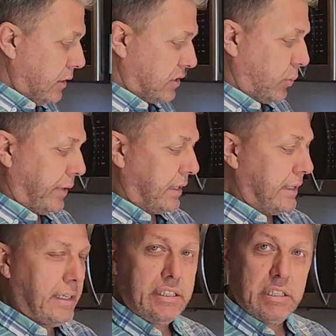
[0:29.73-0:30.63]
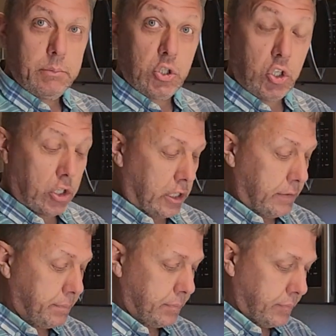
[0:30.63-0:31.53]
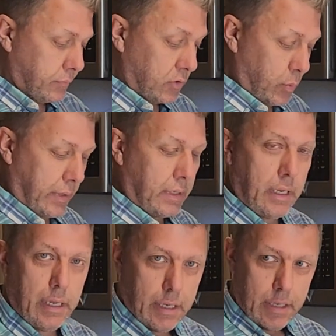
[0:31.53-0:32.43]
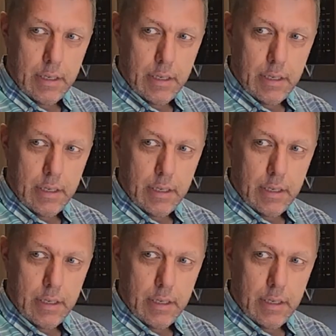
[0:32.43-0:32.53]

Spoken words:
So we're going to need some sugar, we're going to